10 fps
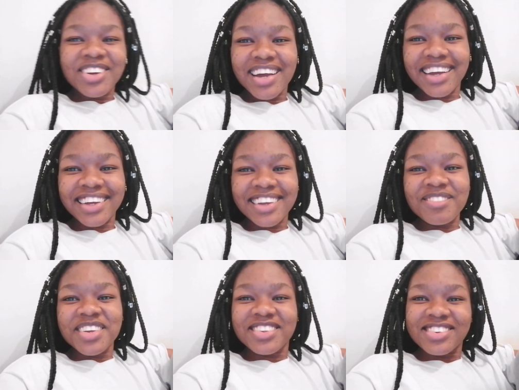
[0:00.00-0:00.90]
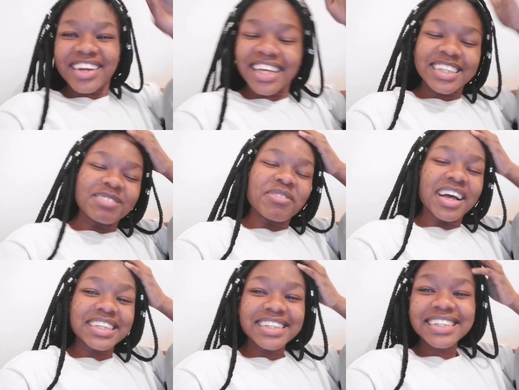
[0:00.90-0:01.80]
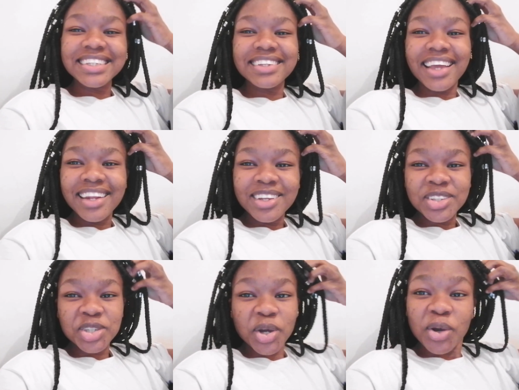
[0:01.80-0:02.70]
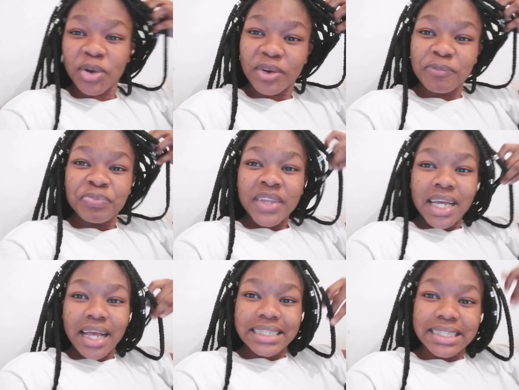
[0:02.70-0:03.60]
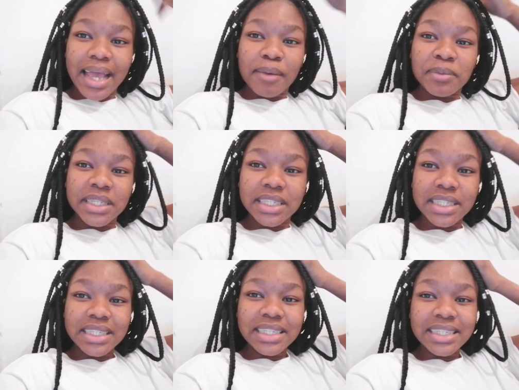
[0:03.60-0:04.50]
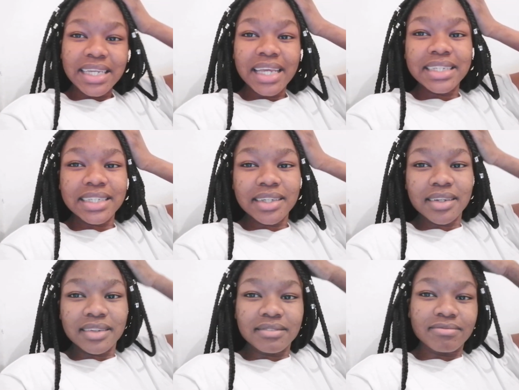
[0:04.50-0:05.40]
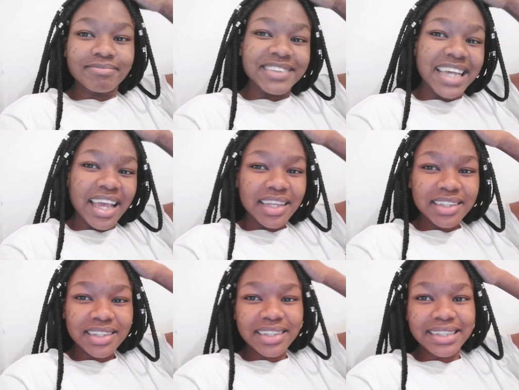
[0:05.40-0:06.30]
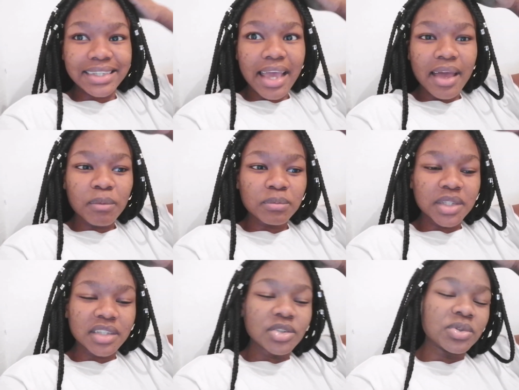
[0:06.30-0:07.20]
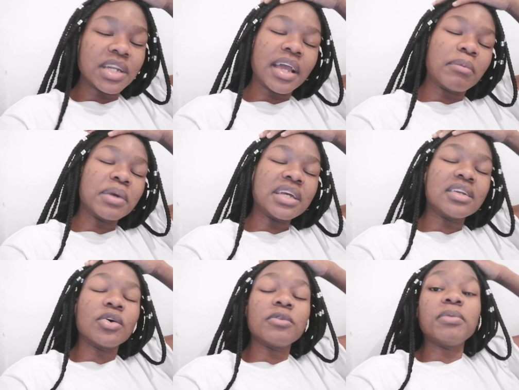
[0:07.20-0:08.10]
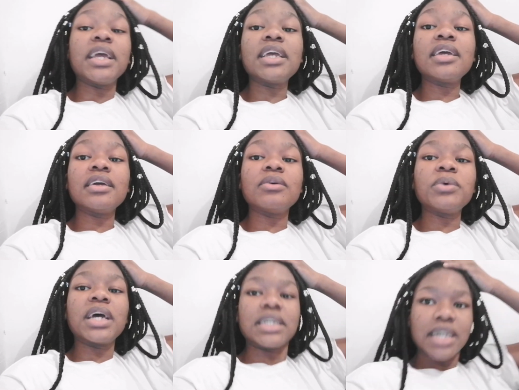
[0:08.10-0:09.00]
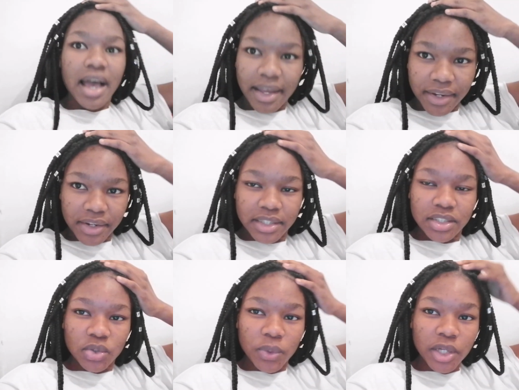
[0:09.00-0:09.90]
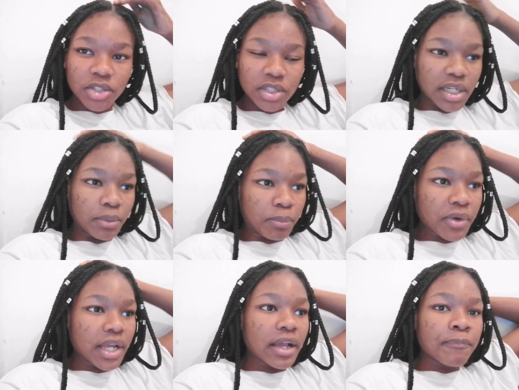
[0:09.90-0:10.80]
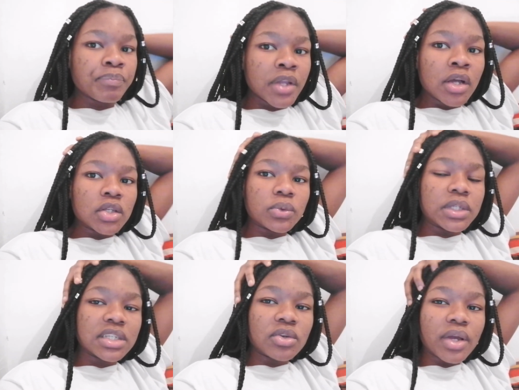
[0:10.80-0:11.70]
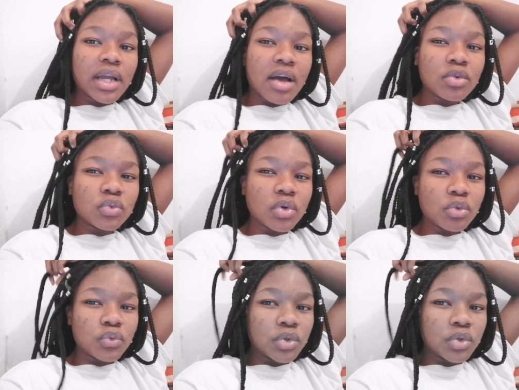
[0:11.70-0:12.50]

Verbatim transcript: Your academic stress, masters, any joke, assignments, dissertation, tests, exams, you name it, not making. We are tired, so we want to take a break. So we're just going out for a